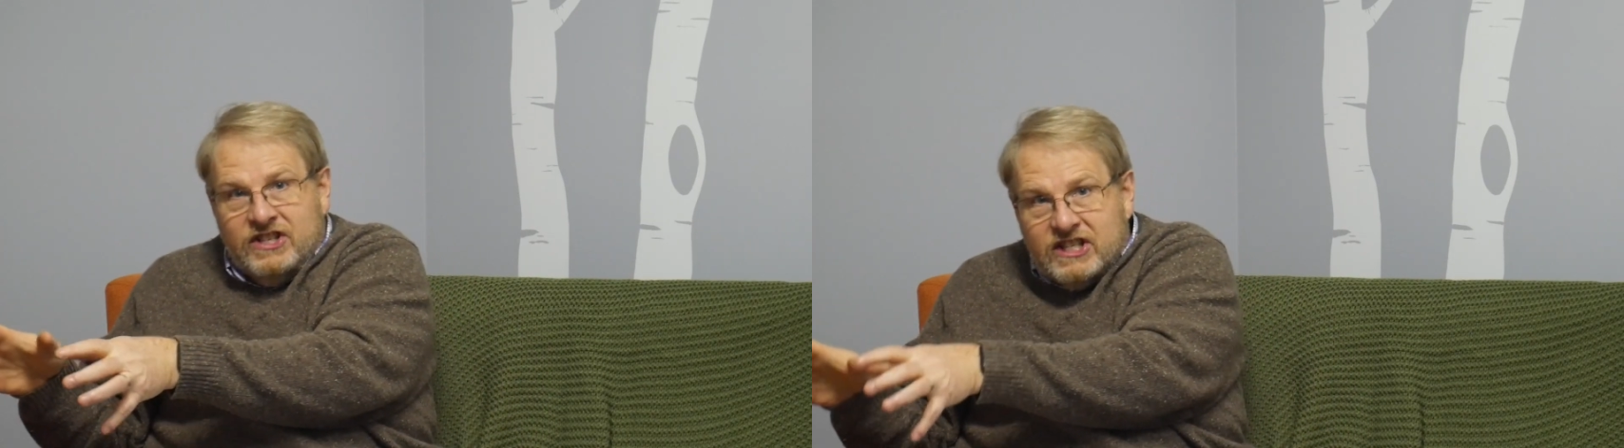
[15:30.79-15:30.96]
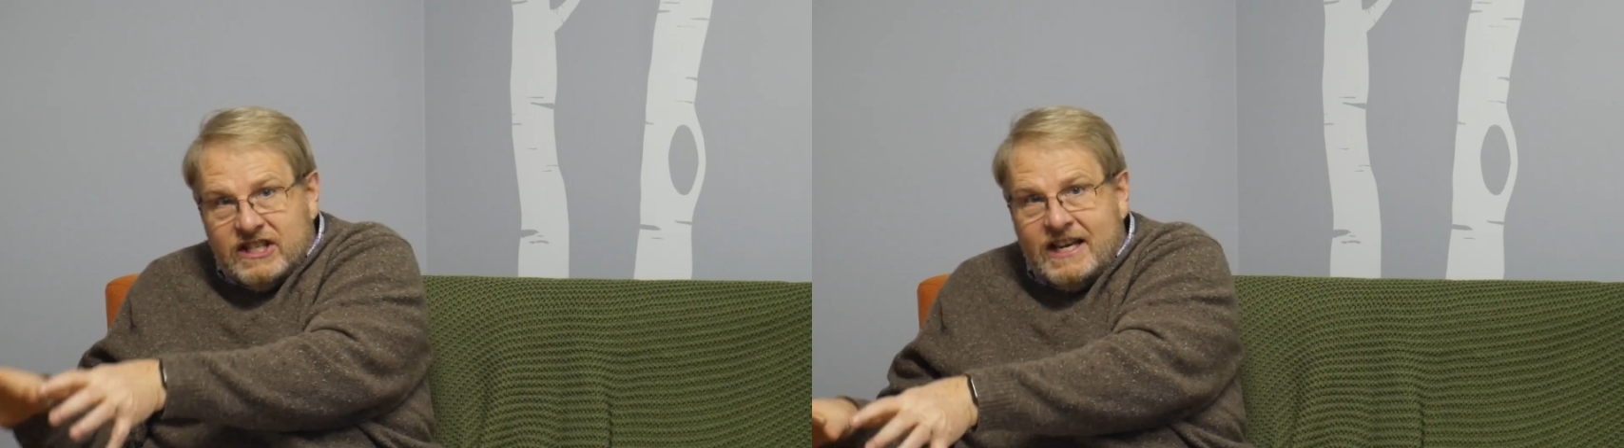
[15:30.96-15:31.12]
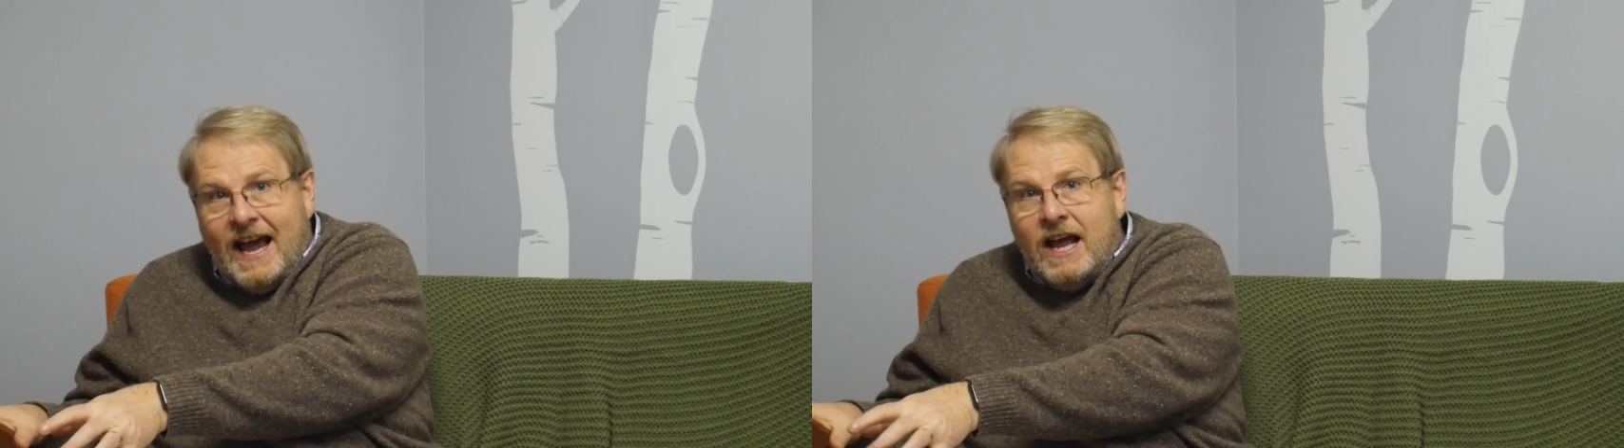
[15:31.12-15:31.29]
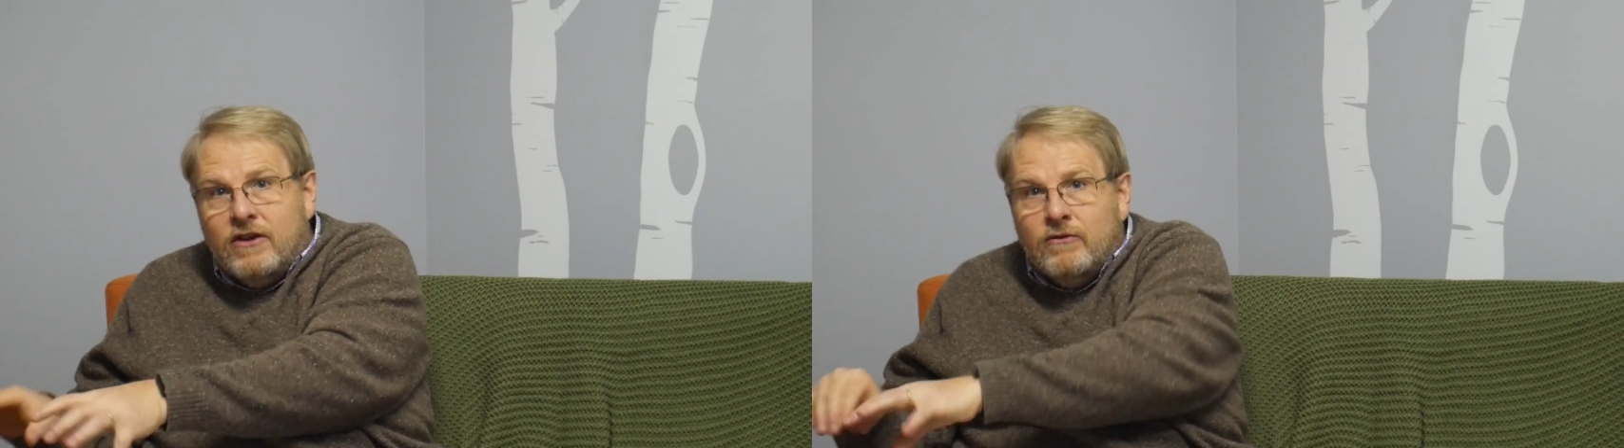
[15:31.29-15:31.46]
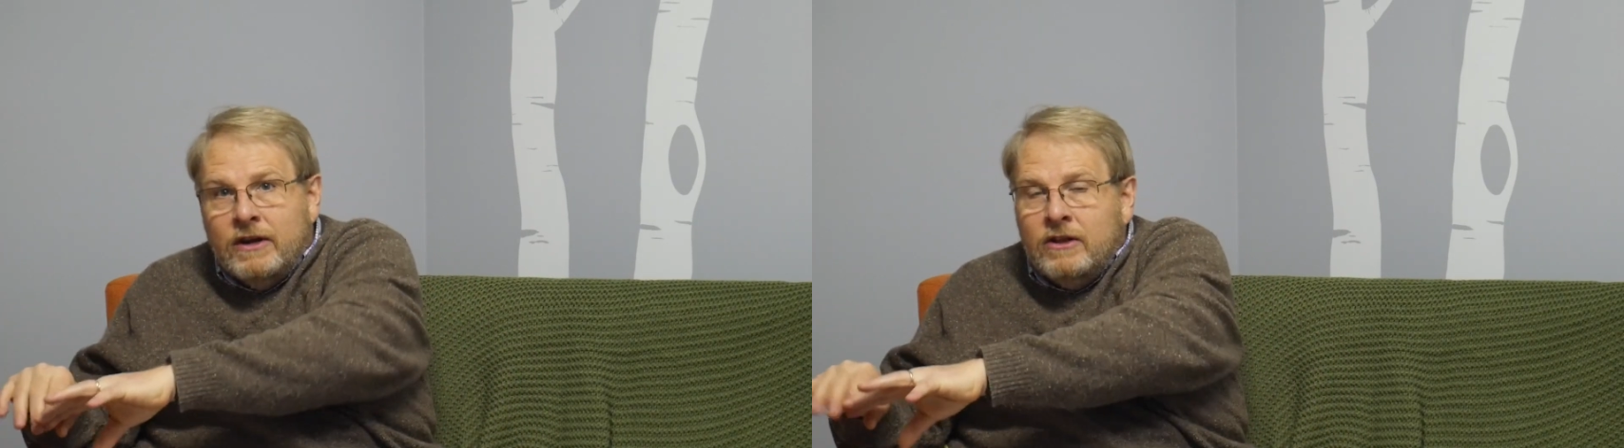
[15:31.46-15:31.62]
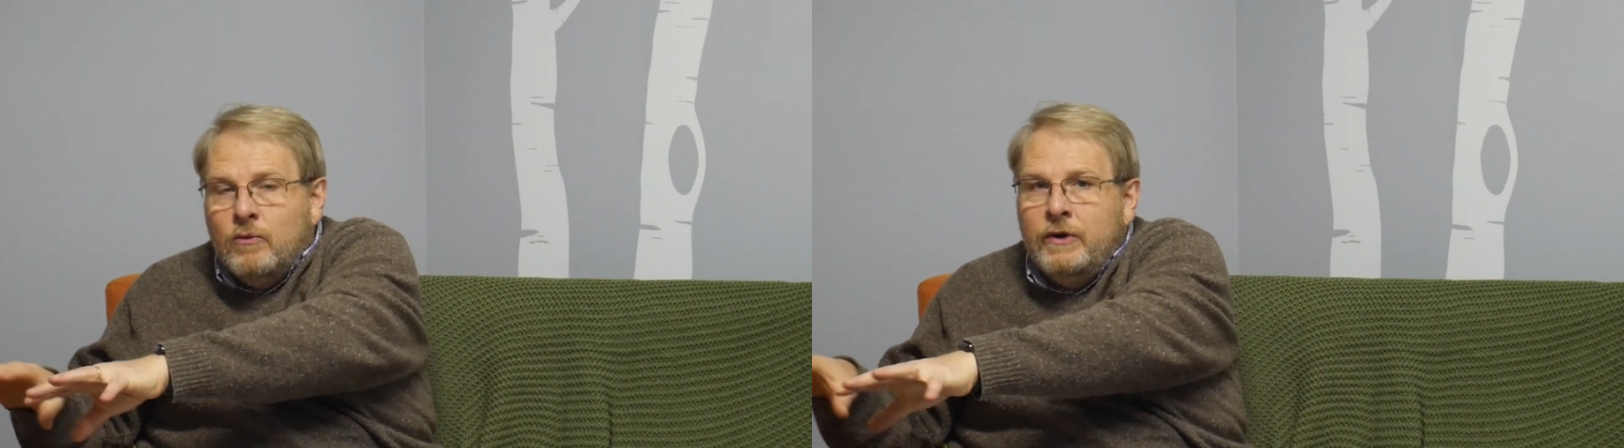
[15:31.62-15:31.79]

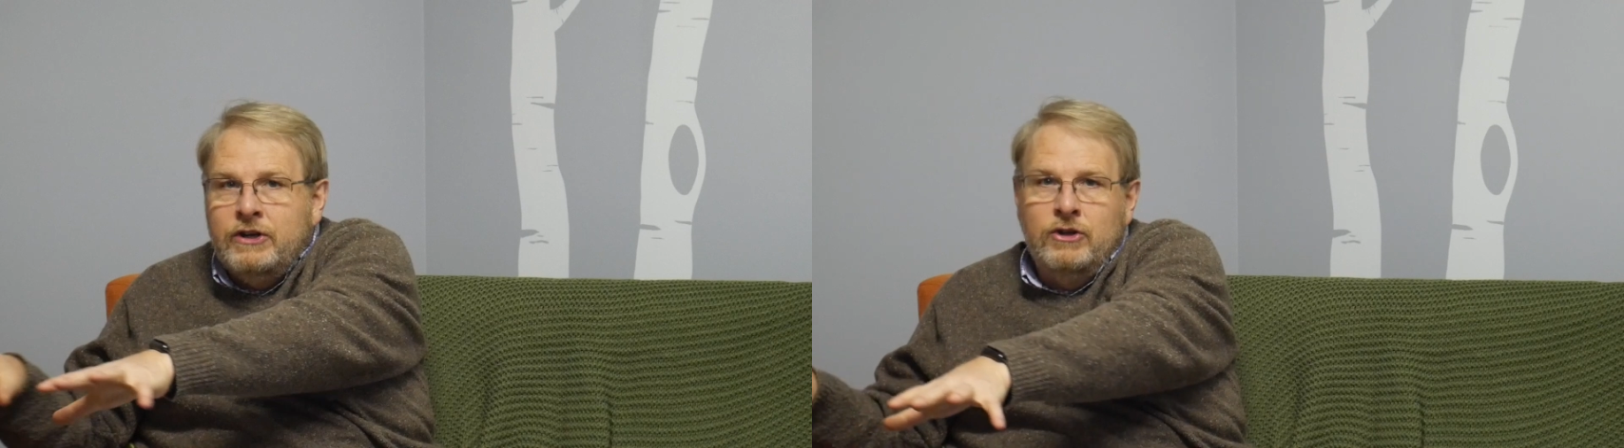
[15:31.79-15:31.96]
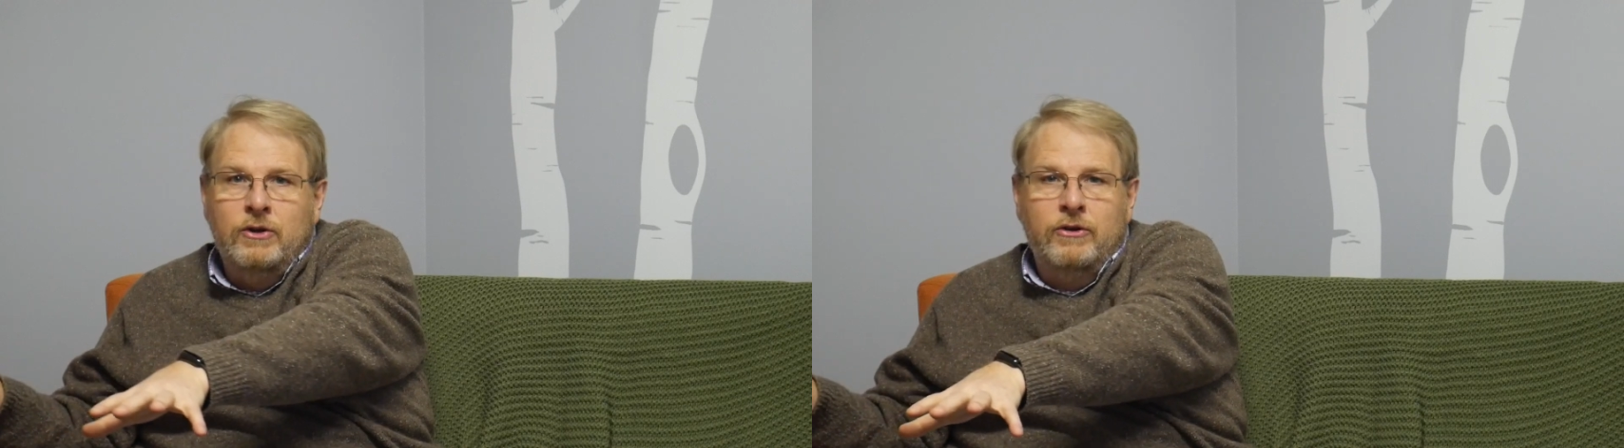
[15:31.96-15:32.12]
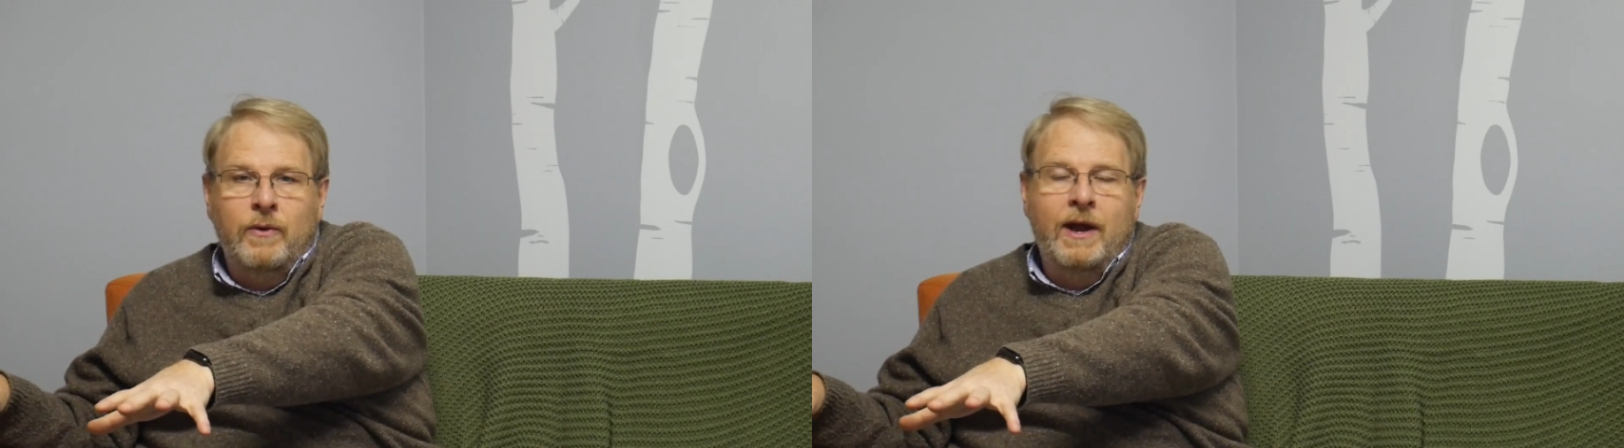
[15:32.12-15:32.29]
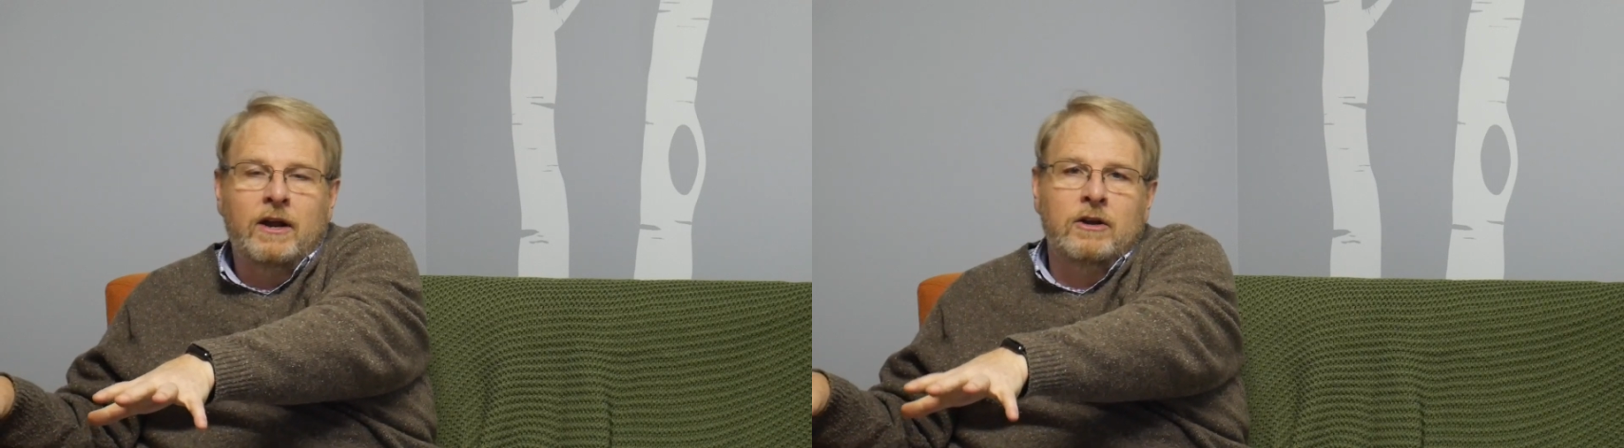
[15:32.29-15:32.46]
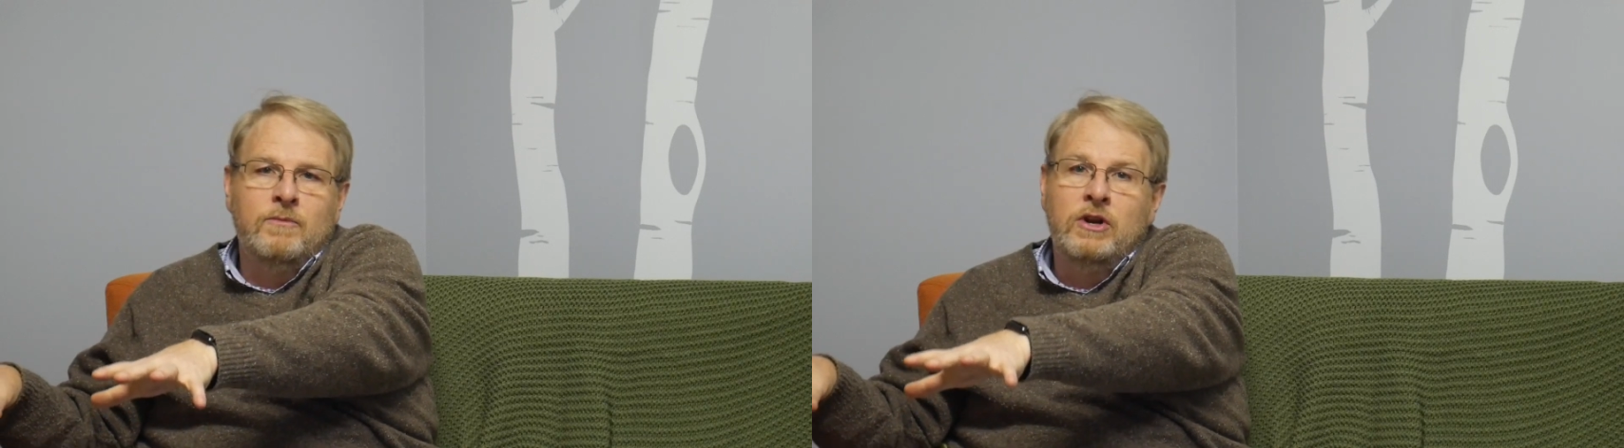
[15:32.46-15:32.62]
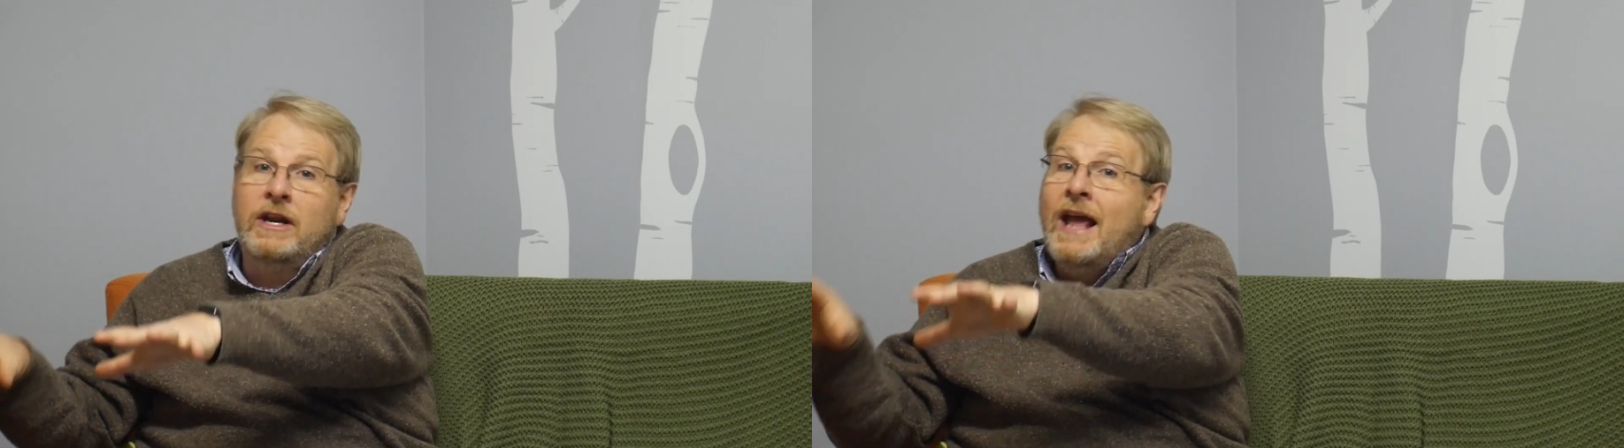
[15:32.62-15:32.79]
scattering that we do through our
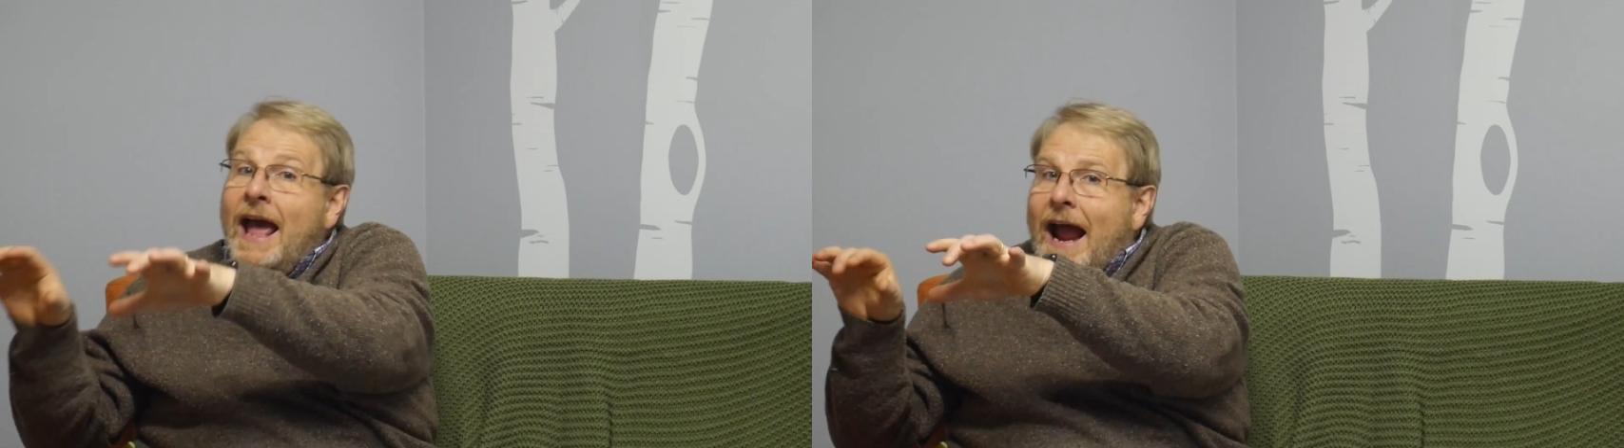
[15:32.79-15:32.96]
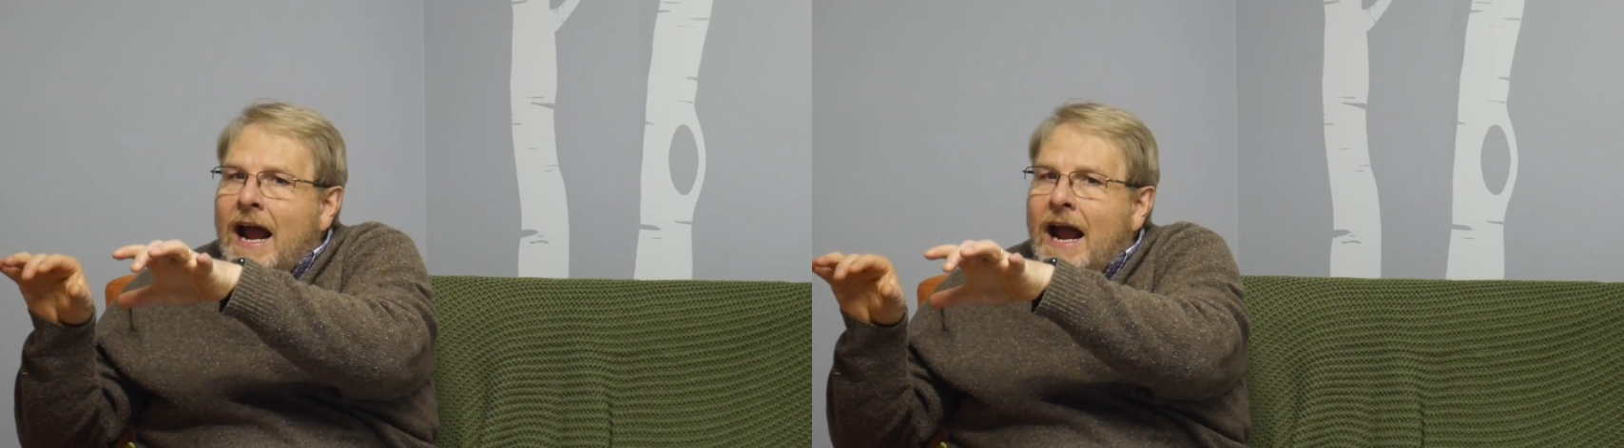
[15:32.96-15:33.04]
community